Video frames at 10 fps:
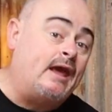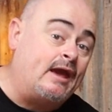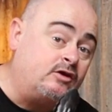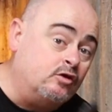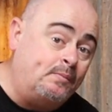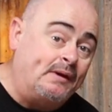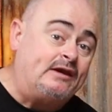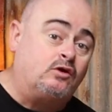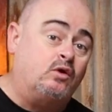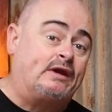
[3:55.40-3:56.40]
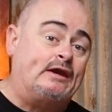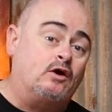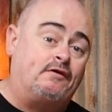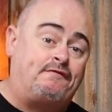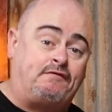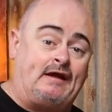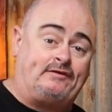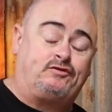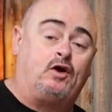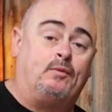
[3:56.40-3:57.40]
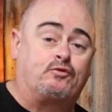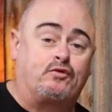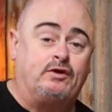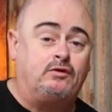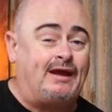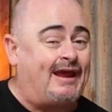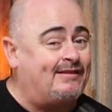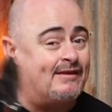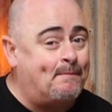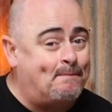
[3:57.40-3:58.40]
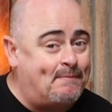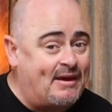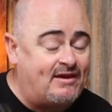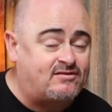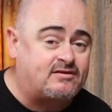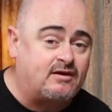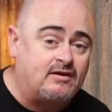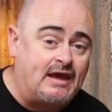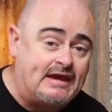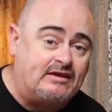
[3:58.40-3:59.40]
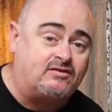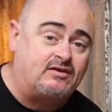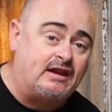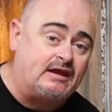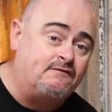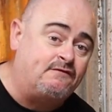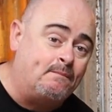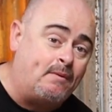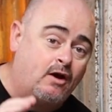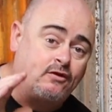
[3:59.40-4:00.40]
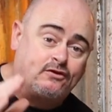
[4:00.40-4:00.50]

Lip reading: Now you'll be cooking on a flat top grill, and the best heat setting for both